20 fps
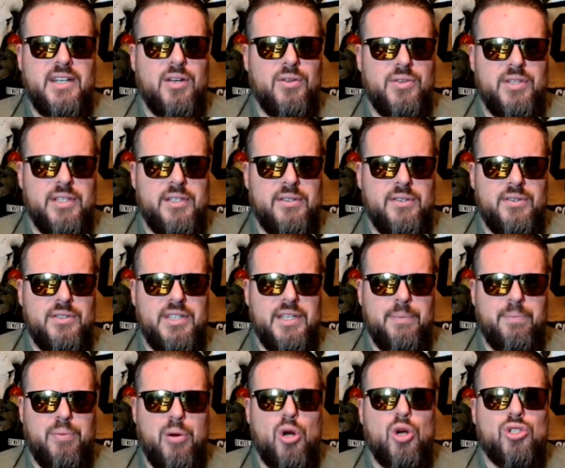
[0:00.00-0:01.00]

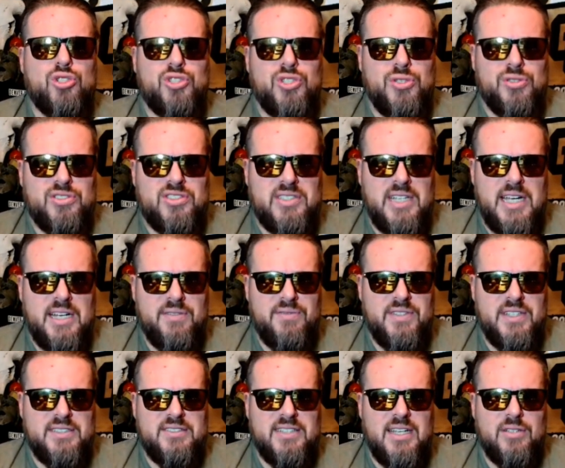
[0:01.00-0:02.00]
the personal side
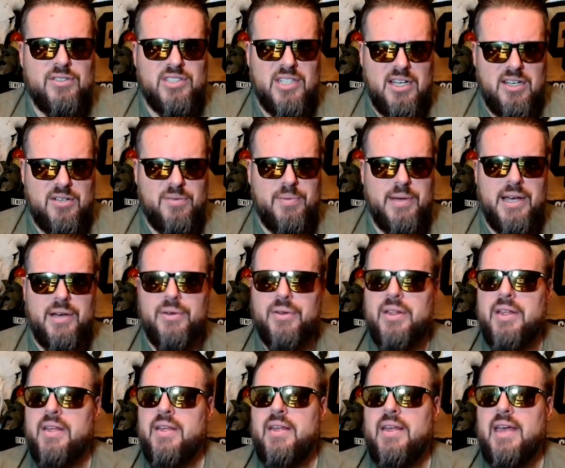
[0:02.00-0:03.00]
of this I'll talk
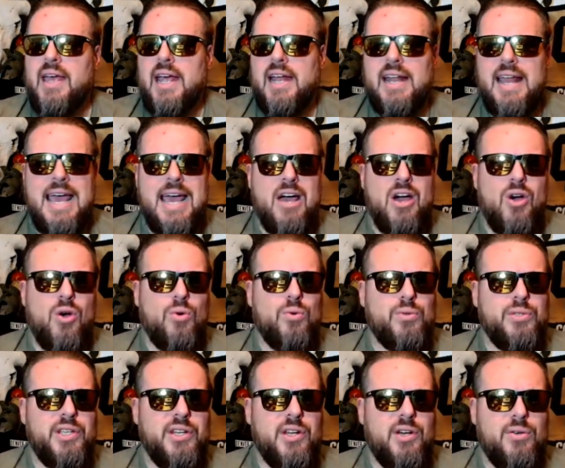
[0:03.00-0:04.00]
about, and
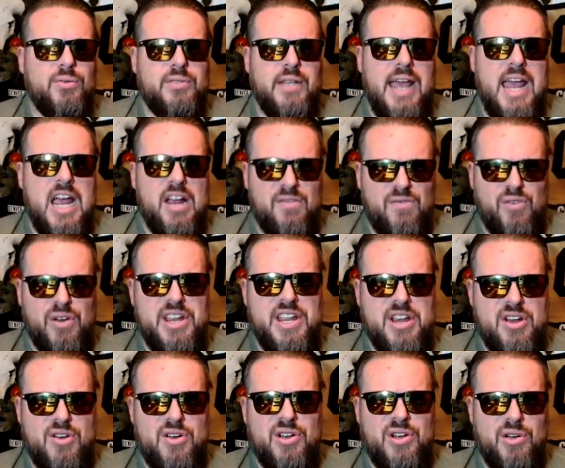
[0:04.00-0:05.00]
how
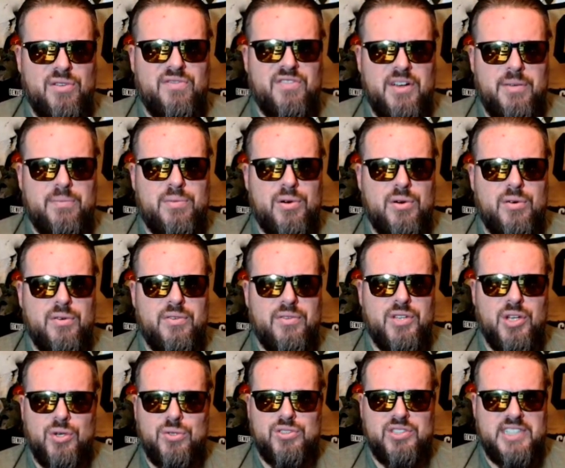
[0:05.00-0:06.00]
every year in November
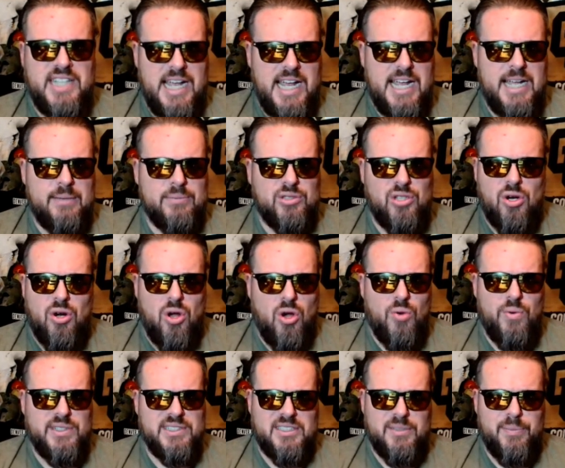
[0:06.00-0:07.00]
those games are
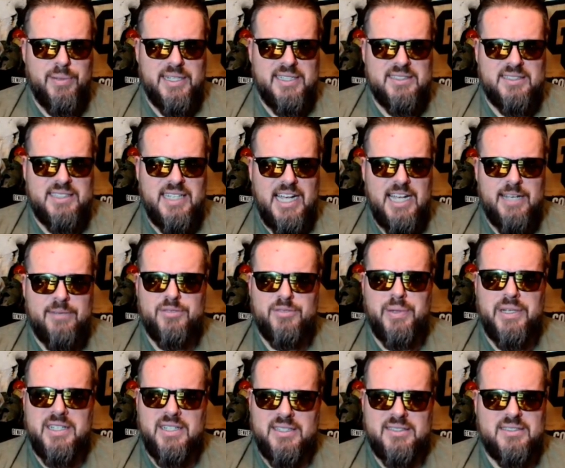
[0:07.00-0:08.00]
always the biggest games
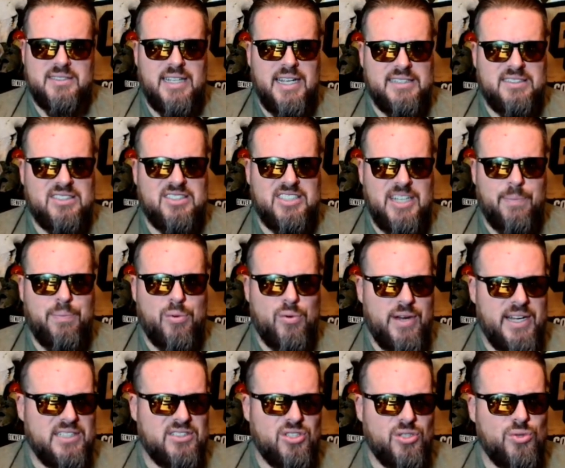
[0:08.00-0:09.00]
because it
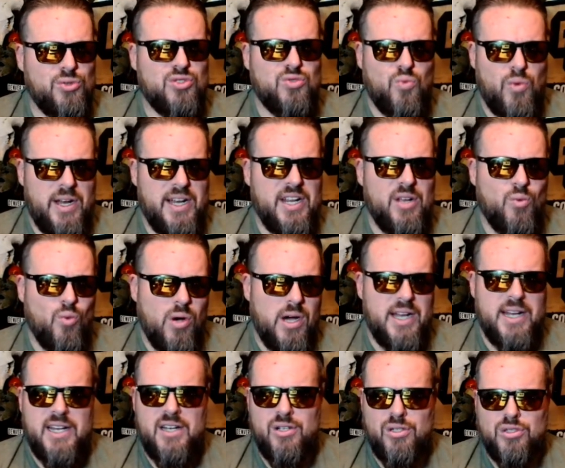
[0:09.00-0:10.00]
separates who's winning
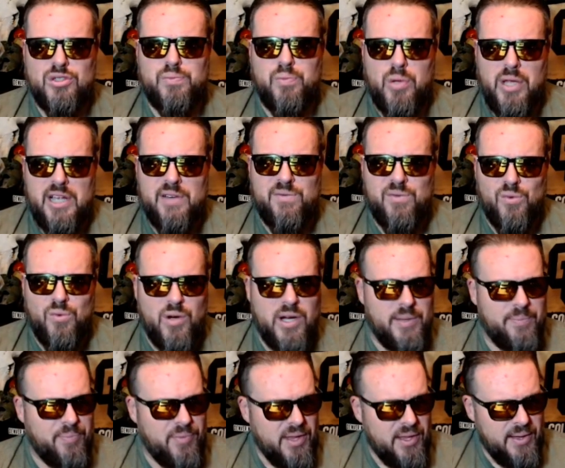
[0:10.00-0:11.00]
what and who's playing for
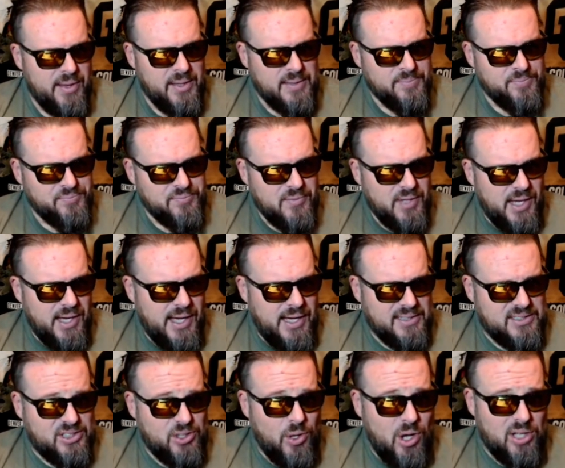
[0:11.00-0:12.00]

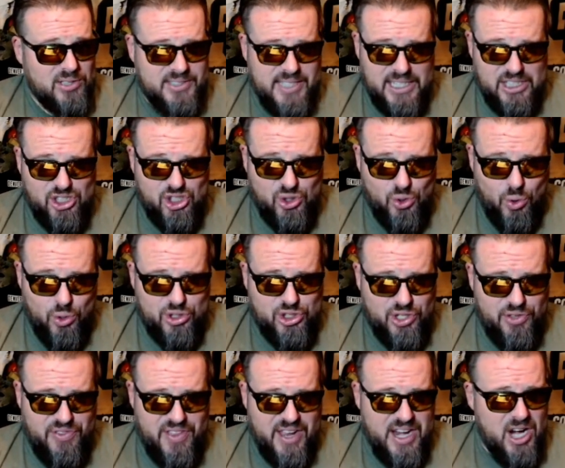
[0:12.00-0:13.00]
what. So I'll take
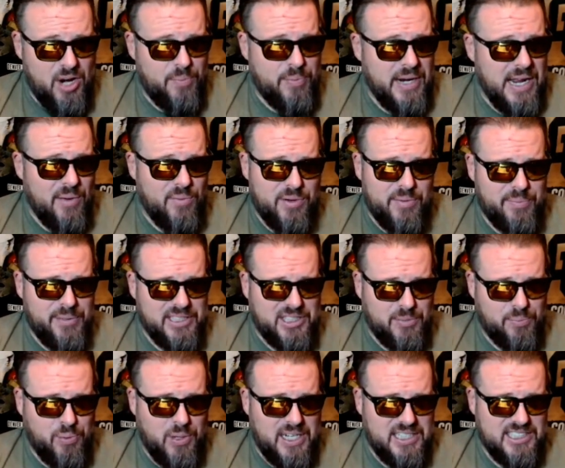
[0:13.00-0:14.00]
Georgia there, but I wouldn't be
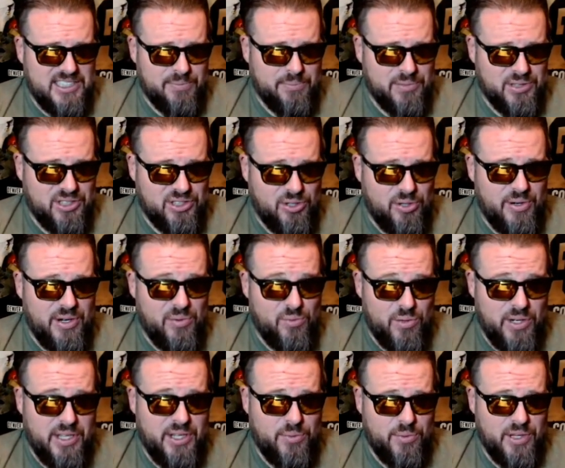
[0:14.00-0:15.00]
surprised if Missouri
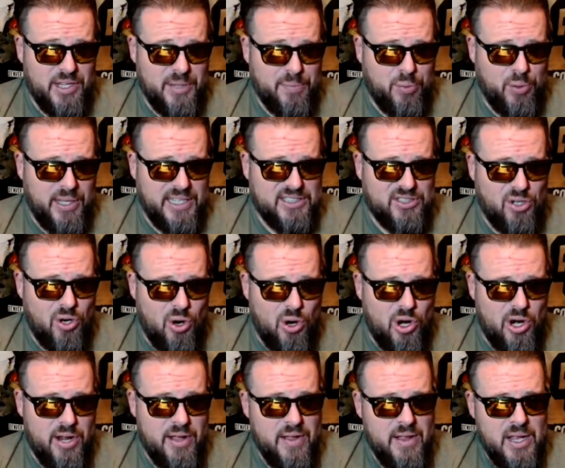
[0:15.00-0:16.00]
really, really plays
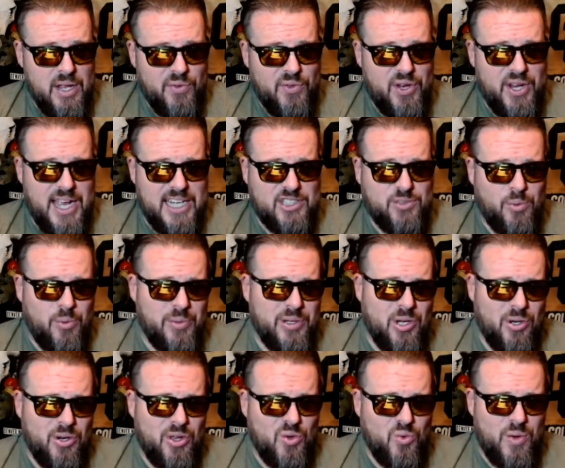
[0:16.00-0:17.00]
hard. The next one, we
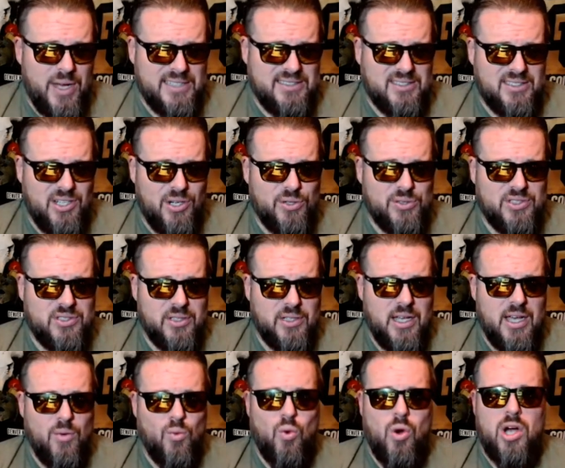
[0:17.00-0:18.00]
go to the West Coast.
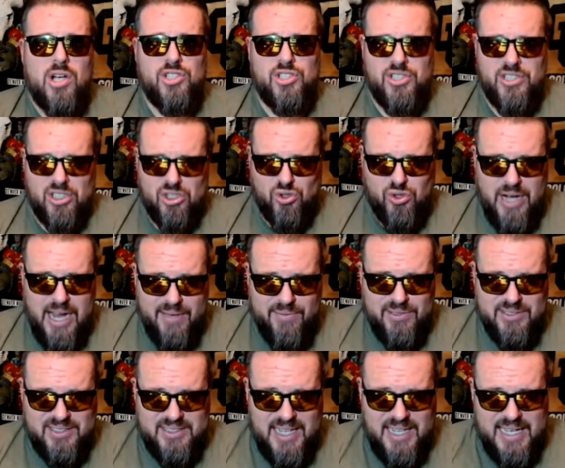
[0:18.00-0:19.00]
Washington
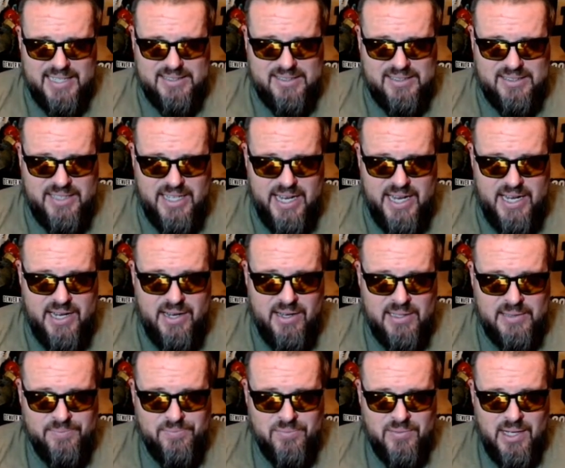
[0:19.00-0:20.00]
travels to SC.
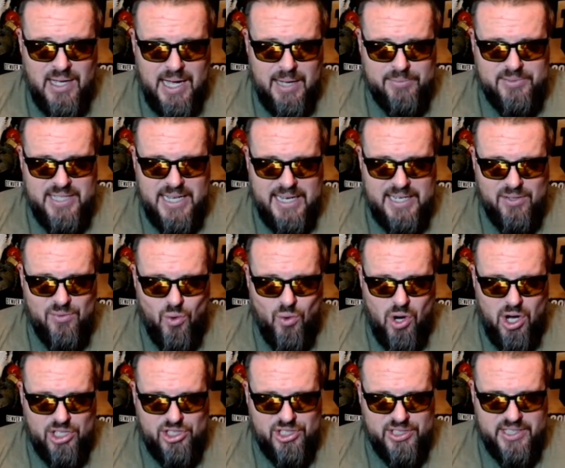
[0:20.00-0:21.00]
I'm taking
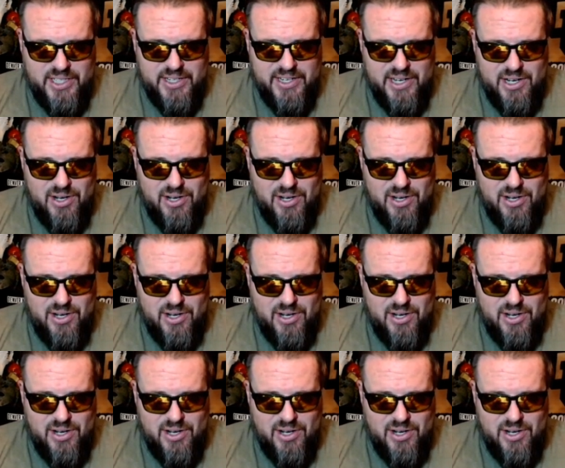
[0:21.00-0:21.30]
Washington